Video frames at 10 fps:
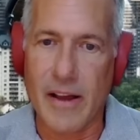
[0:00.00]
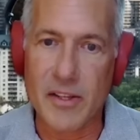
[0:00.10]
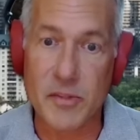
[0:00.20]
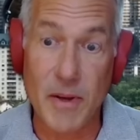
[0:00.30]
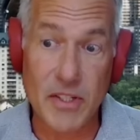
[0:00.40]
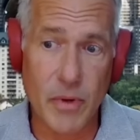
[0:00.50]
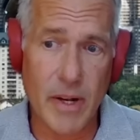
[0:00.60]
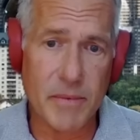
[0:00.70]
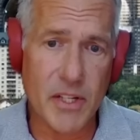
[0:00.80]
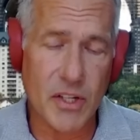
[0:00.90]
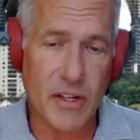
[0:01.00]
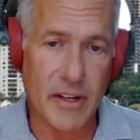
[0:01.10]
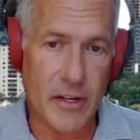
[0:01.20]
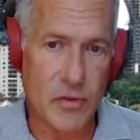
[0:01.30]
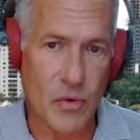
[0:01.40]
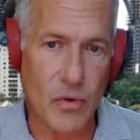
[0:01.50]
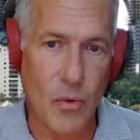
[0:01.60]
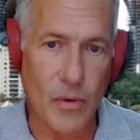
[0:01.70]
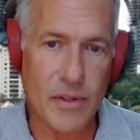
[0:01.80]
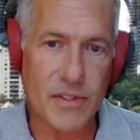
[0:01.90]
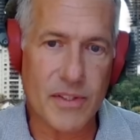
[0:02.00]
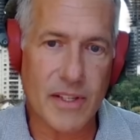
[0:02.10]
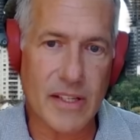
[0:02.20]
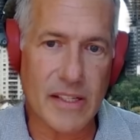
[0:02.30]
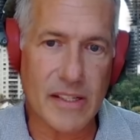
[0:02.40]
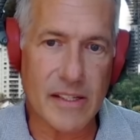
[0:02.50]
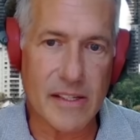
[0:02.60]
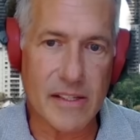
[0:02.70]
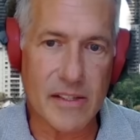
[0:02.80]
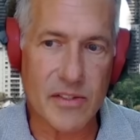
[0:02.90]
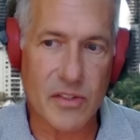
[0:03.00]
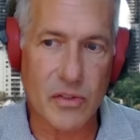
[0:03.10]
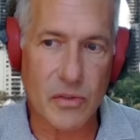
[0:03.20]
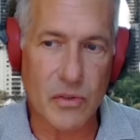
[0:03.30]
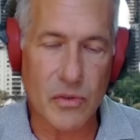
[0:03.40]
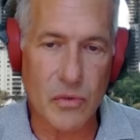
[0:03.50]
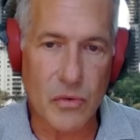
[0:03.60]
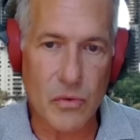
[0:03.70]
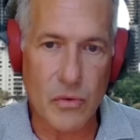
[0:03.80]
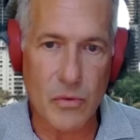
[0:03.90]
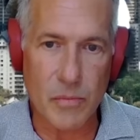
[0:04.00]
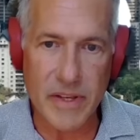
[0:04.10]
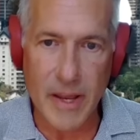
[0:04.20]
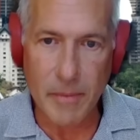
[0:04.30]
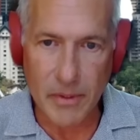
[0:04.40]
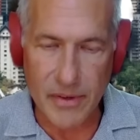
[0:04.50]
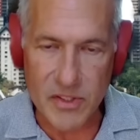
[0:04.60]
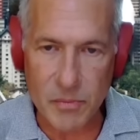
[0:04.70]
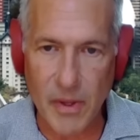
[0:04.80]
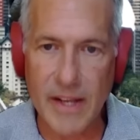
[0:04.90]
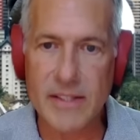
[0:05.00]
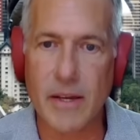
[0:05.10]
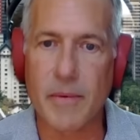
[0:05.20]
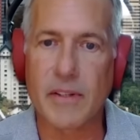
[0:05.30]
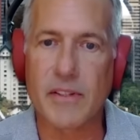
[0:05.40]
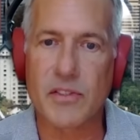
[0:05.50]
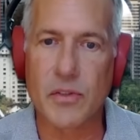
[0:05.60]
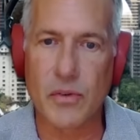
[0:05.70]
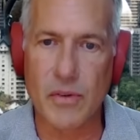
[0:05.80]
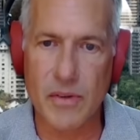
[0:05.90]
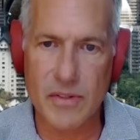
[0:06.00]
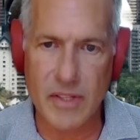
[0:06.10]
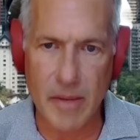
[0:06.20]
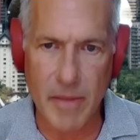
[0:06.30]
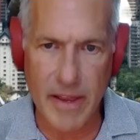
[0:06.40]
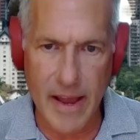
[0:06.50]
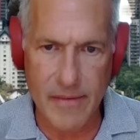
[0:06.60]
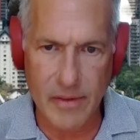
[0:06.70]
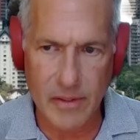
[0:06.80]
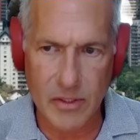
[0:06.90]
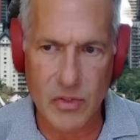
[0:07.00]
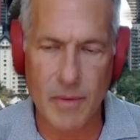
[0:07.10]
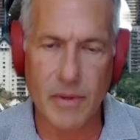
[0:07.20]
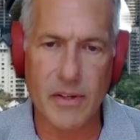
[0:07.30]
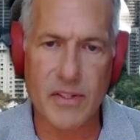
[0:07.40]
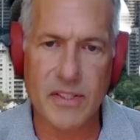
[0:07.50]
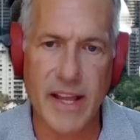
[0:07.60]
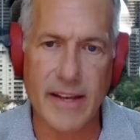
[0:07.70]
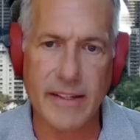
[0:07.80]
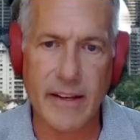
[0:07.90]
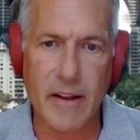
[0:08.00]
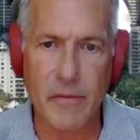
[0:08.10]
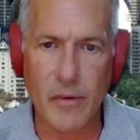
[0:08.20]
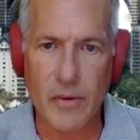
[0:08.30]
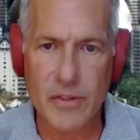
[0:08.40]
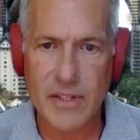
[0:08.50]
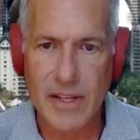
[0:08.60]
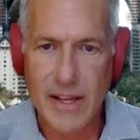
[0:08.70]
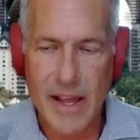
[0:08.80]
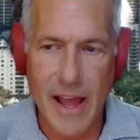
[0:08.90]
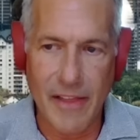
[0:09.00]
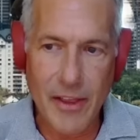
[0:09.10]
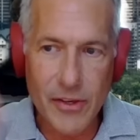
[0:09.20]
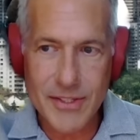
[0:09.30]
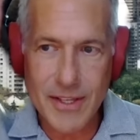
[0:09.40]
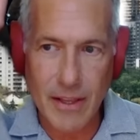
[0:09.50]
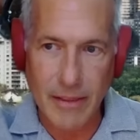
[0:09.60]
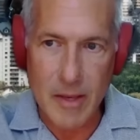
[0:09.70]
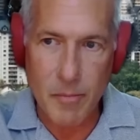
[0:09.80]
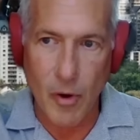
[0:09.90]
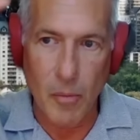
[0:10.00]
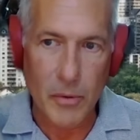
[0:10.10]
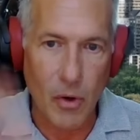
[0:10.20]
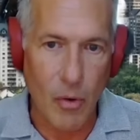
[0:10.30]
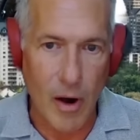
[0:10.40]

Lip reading: especially when I'm teaching an intro course, is to be able to explain something to students. They may have a little trouble understanding it at first, and then you see the light bulb go